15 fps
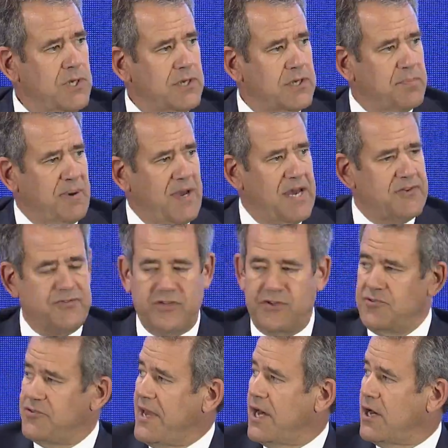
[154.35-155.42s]
Capacity's
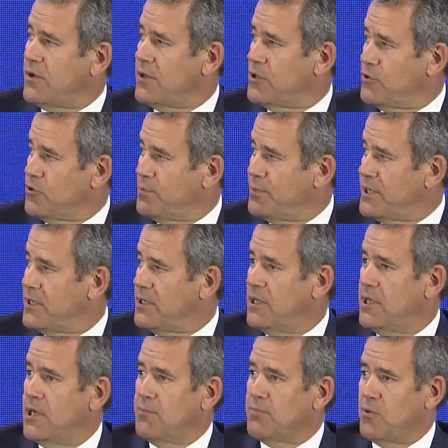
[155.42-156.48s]
down a little bit,
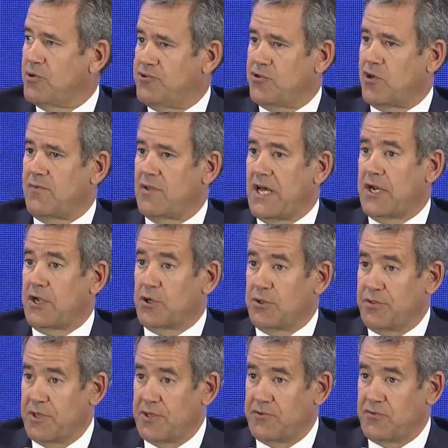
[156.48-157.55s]
but we still have a lot of good
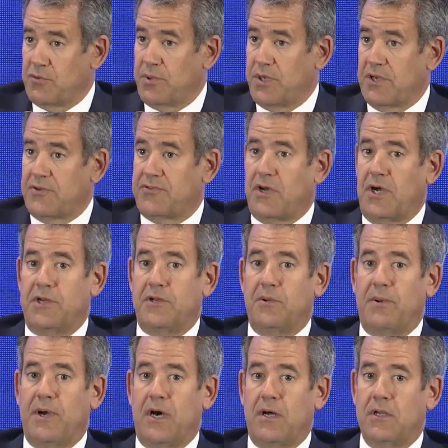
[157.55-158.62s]
things to be excited
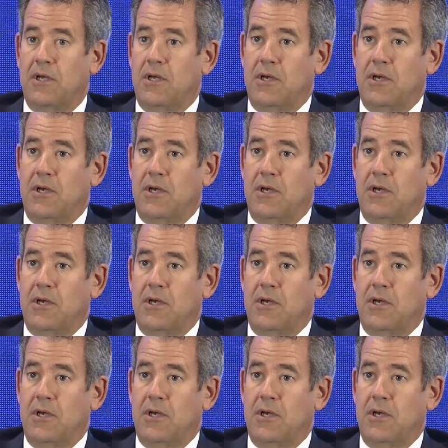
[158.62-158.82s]
about.